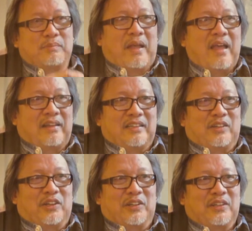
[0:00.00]
batting
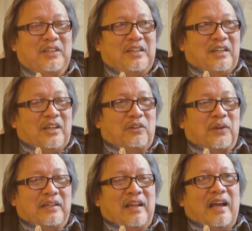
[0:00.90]
or
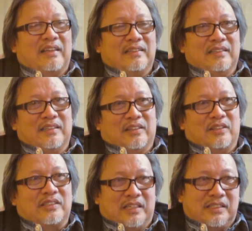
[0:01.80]
whatnot. It's
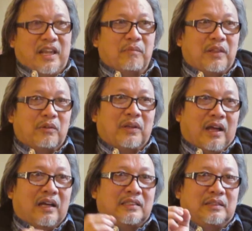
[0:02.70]
the same thing with
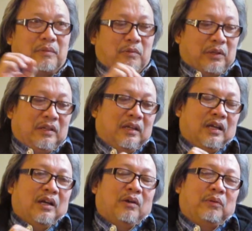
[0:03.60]
us. I mean, with
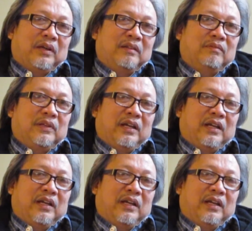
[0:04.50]
the